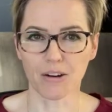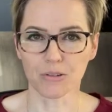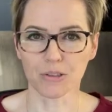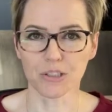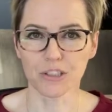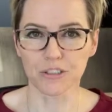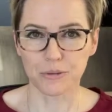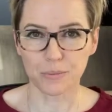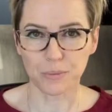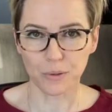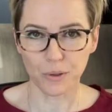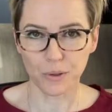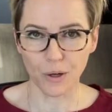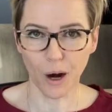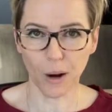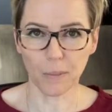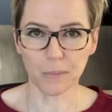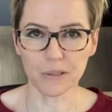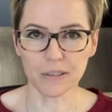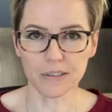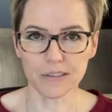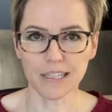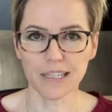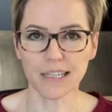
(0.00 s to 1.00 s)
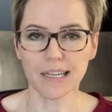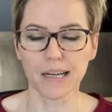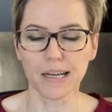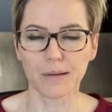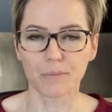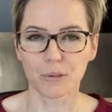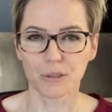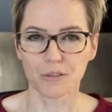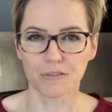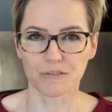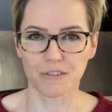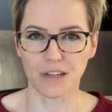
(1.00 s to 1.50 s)
to properly and
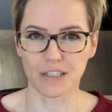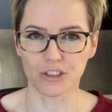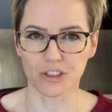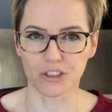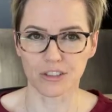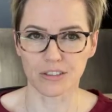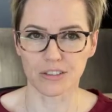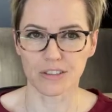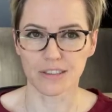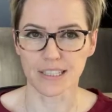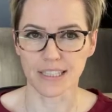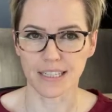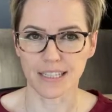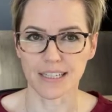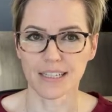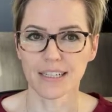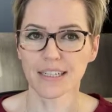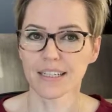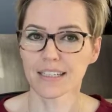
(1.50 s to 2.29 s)
professionally